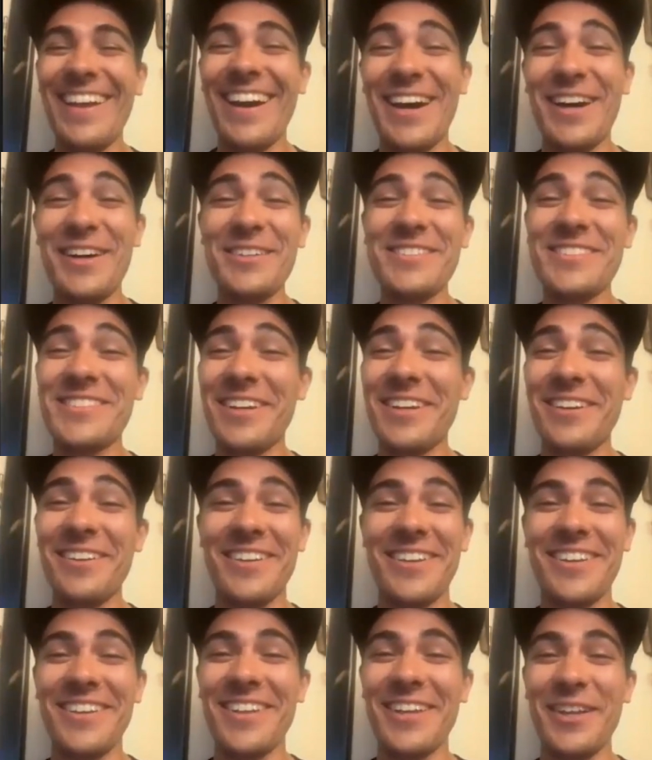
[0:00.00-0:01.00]
was telling
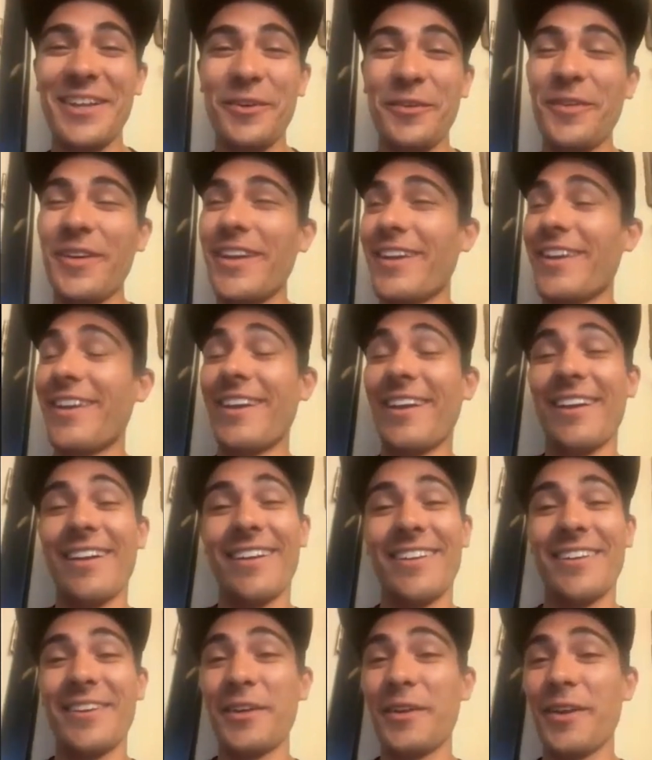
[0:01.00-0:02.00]
you the other week,
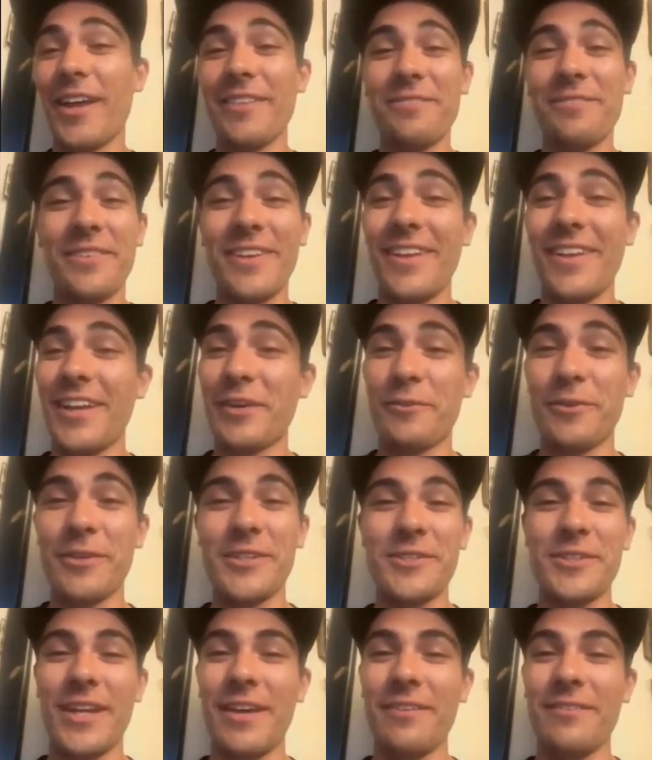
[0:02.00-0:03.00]
dude, I feel like we
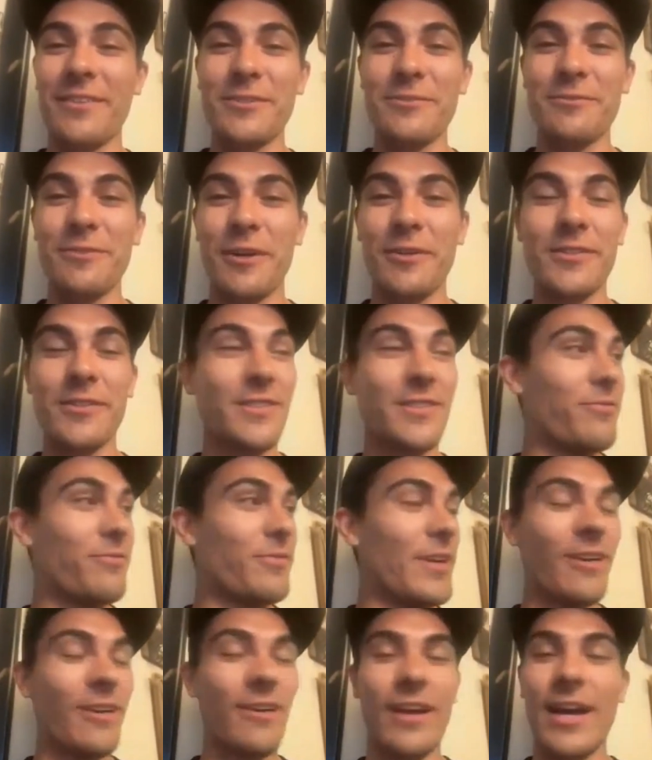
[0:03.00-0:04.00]
should have these phones
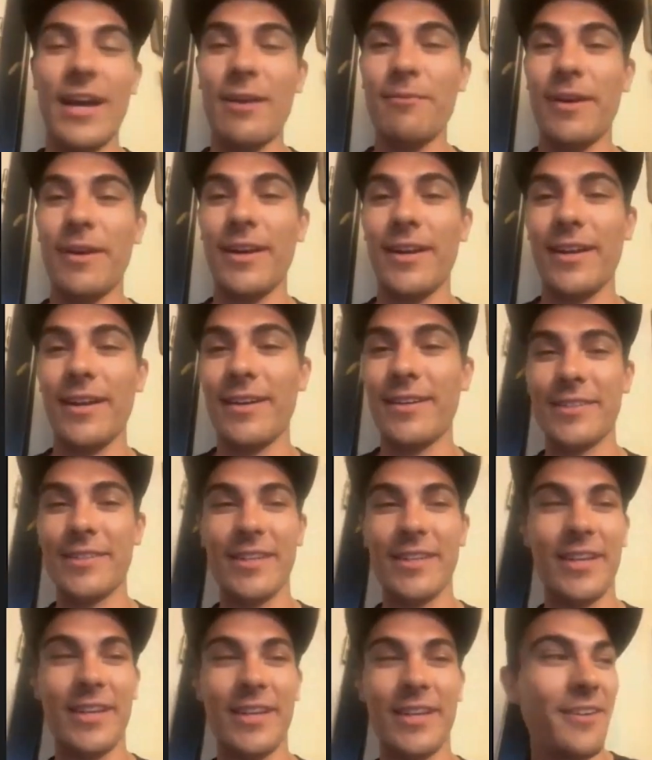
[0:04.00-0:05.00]
figured out by now.
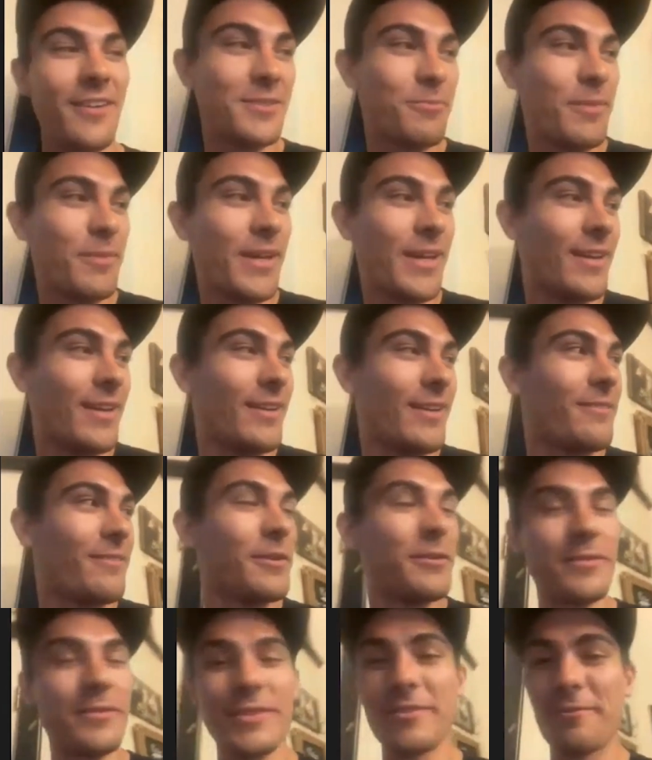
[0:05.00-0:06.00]
How long's it been?
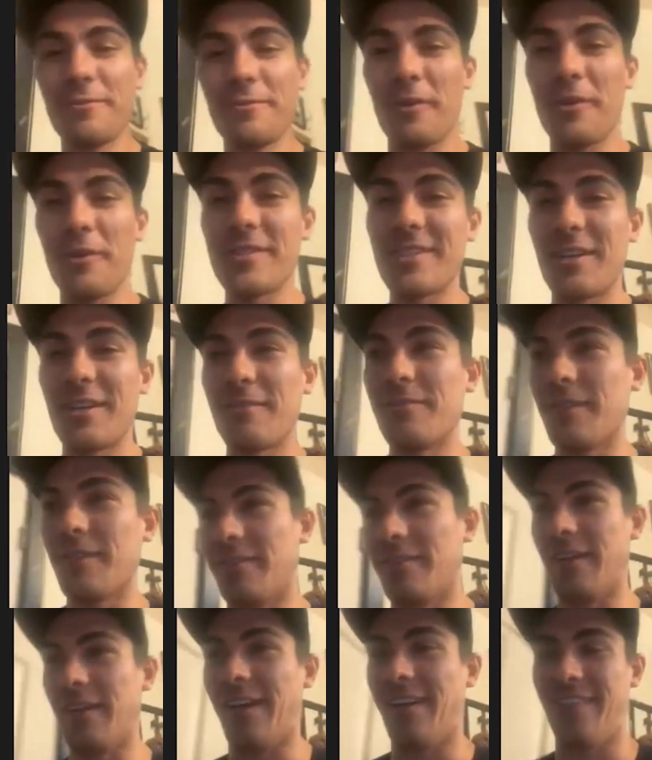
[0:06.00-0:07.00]
When was the first cell
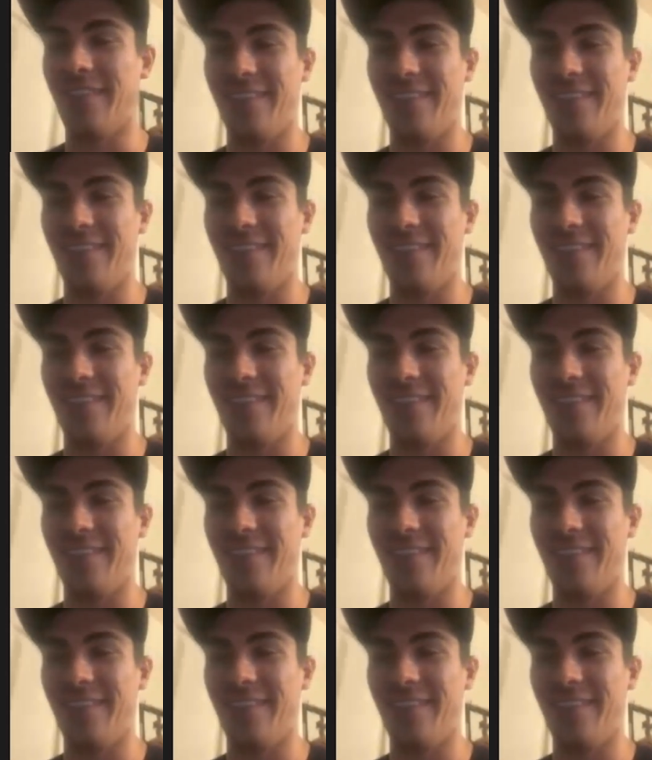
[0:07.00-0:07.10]
phone?